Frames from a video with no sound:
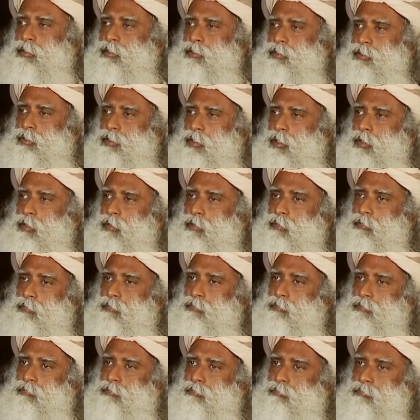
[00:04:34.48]

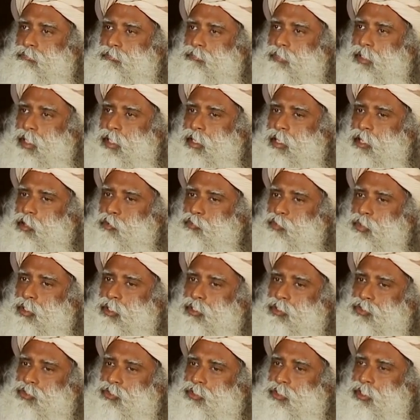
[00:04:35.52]
So, there have
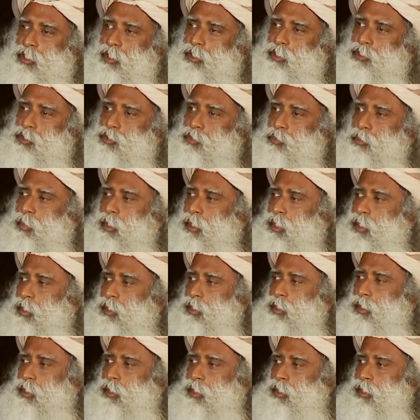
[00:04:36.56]
been incidents
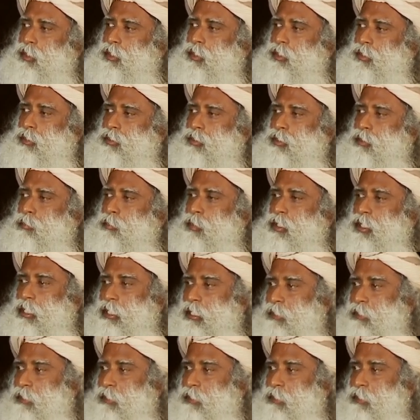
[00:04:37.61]
where somebody